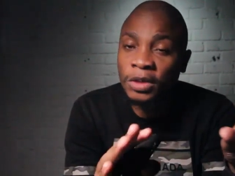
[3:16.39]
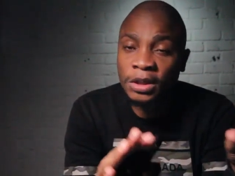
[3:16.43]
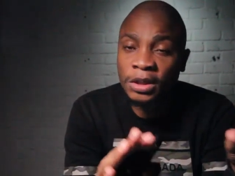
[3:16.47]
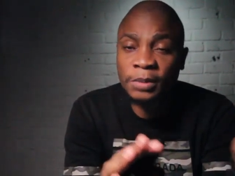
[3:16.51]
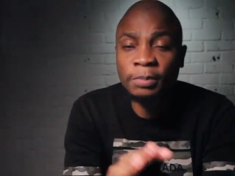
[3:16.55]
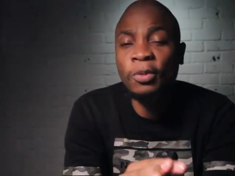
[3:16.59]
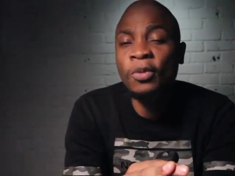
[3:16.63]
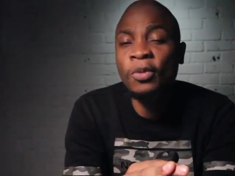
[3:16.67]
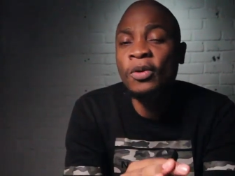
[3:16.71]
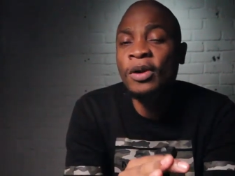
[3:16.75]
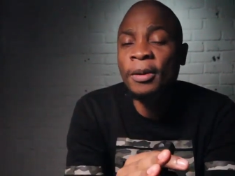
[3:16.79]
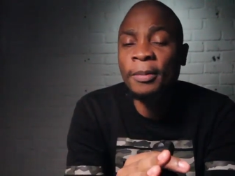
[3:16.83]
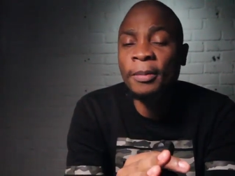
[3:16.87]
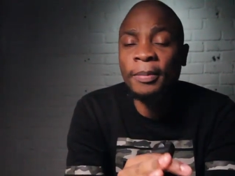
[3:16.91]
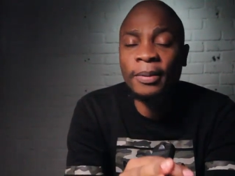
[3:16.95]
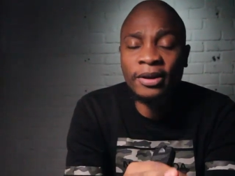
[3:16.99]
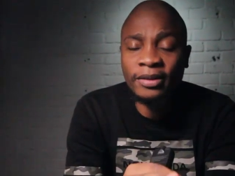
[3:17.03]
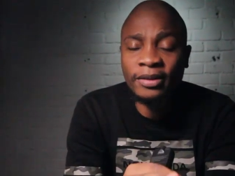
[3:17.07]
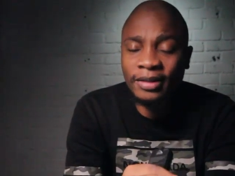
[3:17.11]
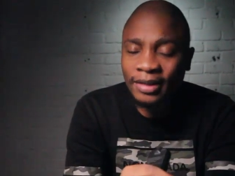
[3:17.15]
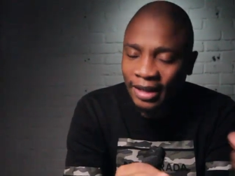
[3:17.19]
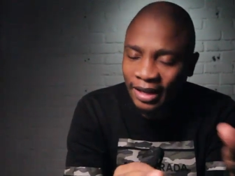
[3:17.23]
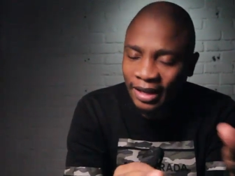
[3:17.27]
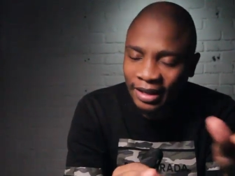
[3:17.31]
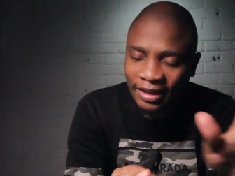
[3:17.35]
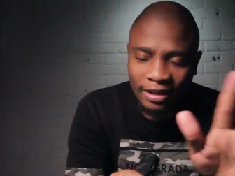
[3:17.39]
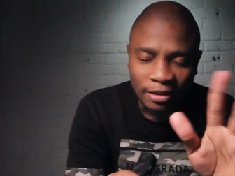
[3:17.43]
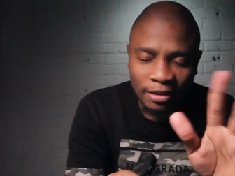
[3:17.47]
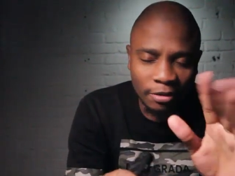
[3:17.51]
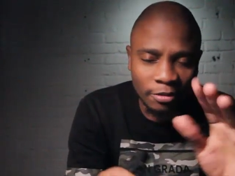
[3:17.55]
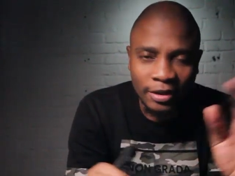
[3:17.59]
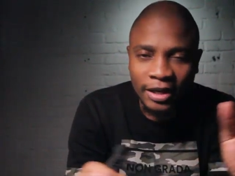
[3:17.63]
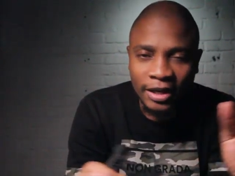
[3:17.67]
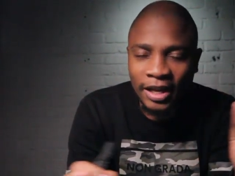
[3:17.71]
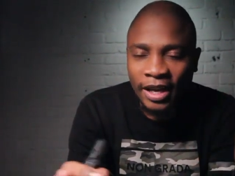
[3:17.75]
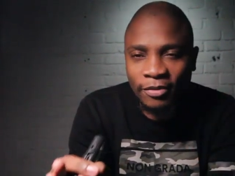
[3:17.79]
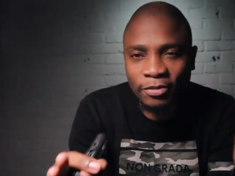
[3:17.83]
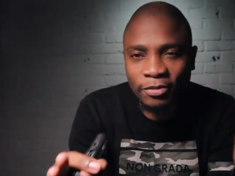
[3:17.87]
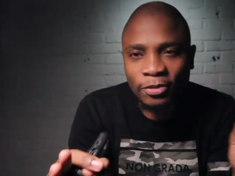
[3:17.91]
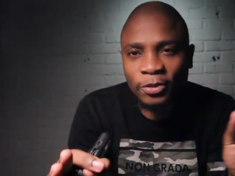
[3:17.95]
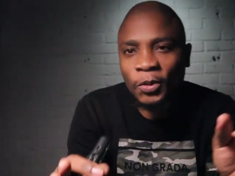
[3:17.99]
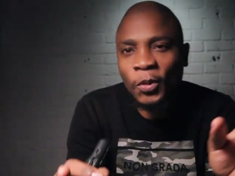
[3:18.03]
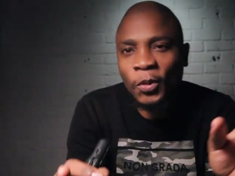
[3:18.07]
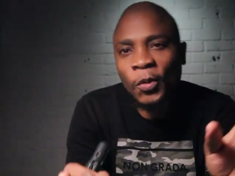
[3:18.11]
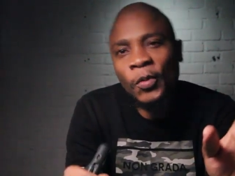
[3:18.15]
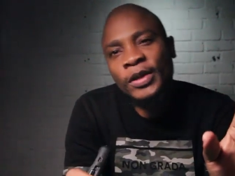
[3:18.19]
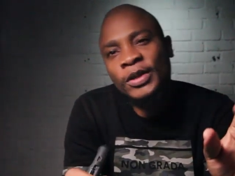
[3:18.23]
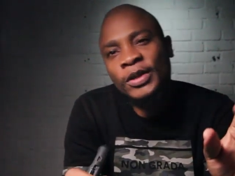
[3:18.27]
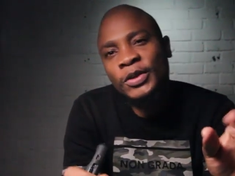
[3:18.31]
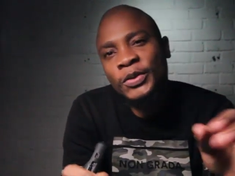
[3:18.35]
We spoke about that. I don't want to have to
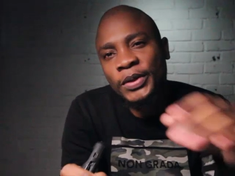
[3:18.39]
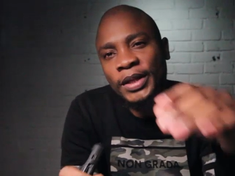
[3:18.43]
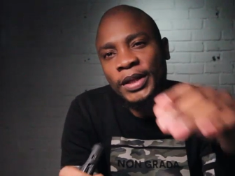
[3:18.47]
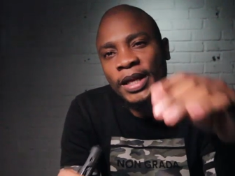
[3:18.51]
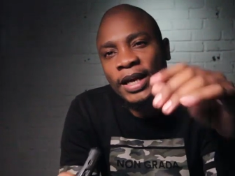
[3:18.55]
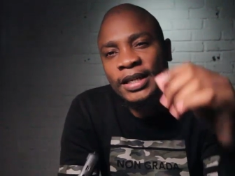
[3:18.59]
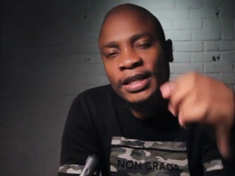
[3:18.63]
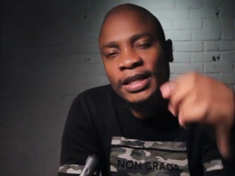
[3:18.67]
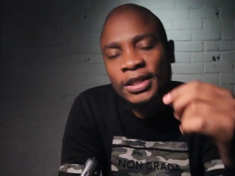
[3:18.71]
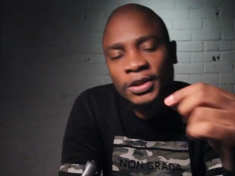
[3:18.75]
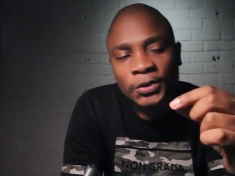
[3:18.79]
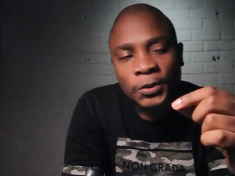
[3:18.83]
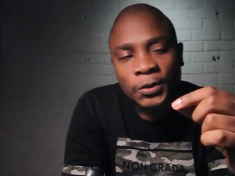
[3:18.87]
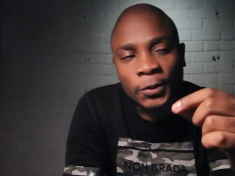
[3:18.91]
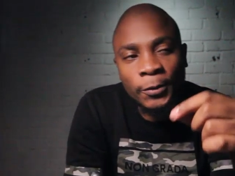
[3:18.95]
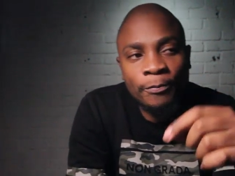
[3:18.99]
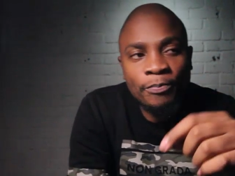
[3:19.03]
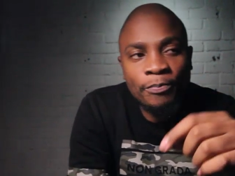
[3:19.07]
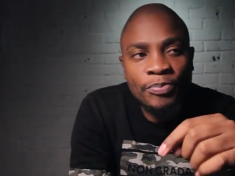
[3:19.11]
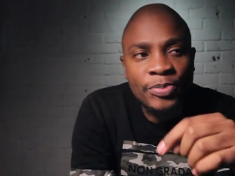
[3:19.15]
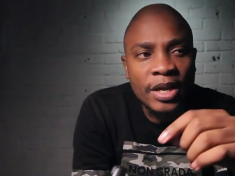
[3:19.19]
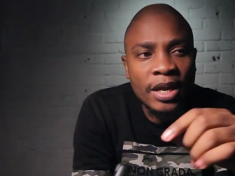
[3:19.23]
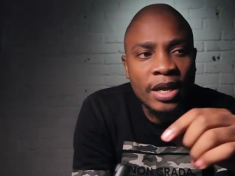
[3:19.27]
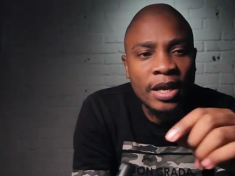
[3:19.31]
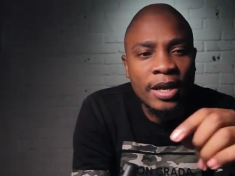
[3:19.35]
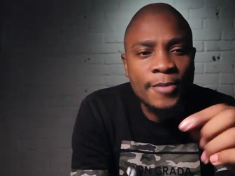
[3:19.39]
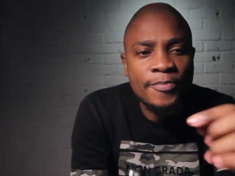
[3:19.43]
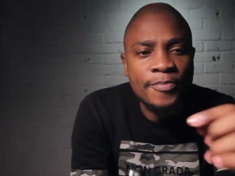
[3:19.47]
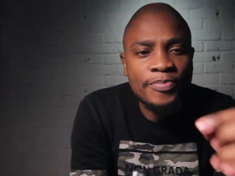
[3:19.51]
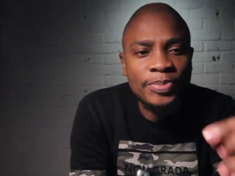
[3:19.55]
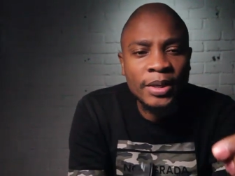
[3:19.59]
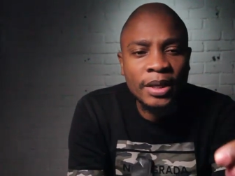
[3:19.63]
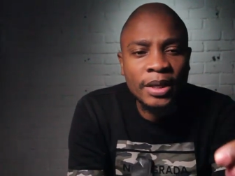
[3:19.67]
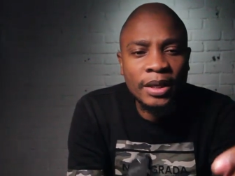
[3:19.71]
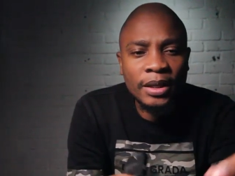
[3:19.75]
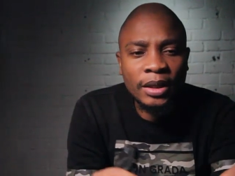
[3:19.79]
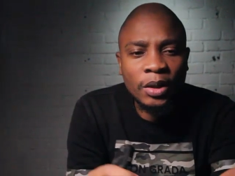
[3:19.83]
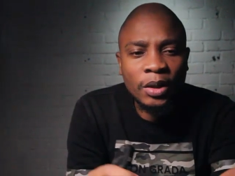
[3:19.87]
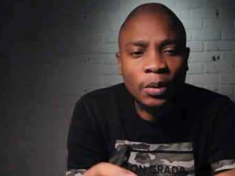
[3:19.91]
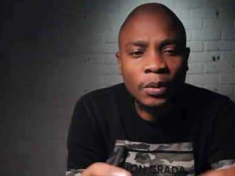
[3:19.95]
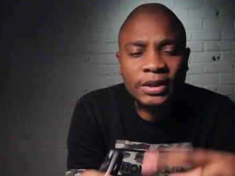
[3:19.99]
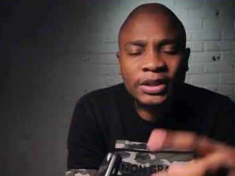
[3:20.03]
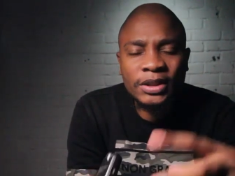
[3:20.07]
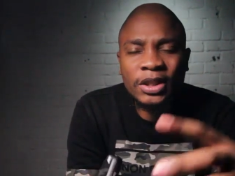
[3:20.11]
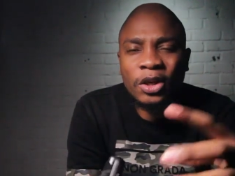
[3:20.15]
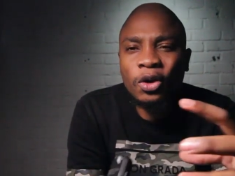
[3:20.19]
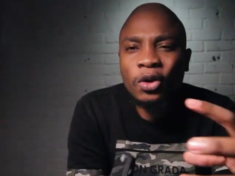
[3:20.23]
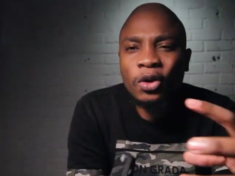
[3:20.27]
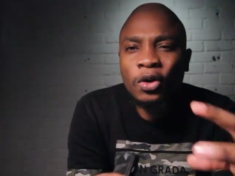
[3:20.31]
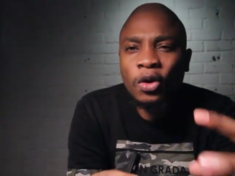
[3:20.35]
go into that. And so, there
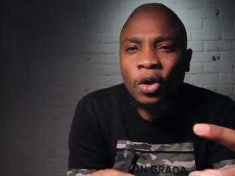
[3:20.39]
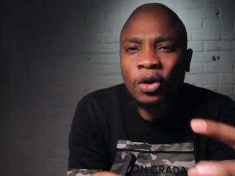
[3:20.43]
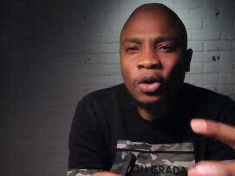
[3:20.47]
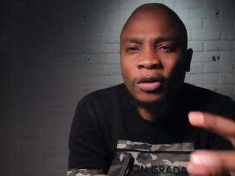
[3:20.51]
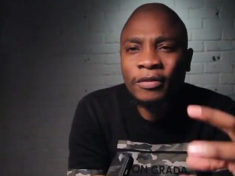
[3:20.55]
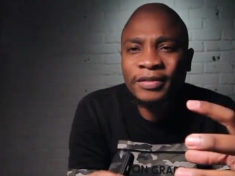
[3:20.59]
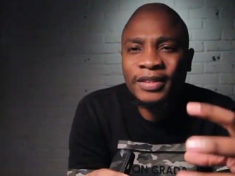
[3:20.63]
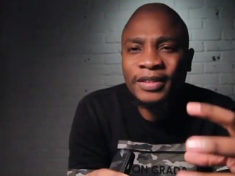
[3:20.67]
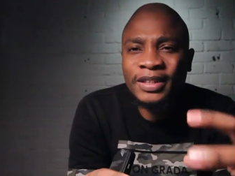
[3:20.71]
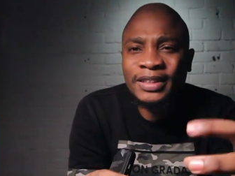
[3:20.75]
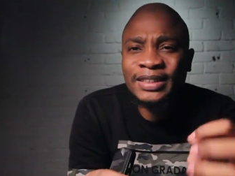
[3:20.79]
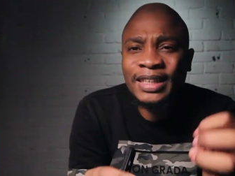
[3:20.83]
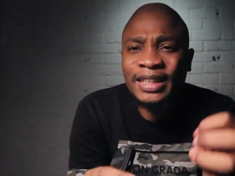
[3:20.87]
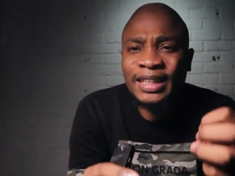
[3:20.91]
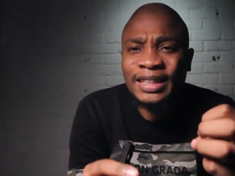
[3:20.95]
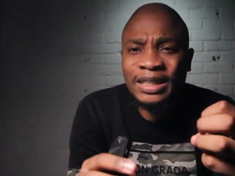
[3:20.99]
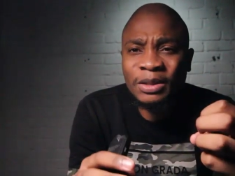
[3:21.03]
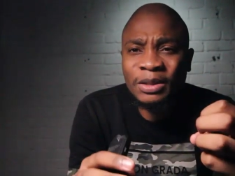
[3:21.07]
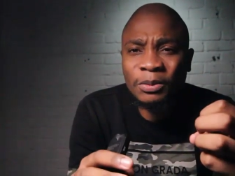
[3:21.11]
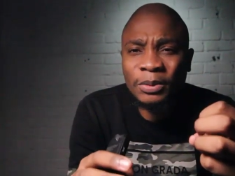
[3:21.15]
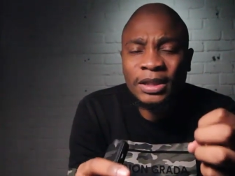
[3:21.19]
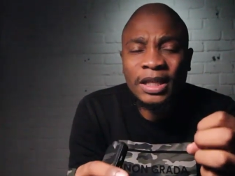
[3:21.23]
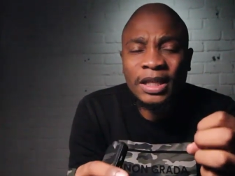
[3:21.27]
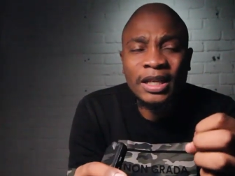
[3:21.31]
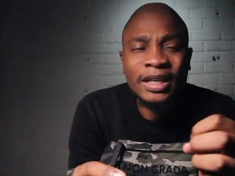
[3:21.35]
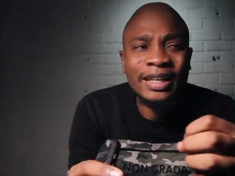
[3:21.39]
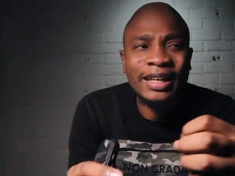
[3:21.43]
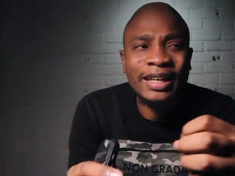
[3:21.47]
was a lot of things that he was,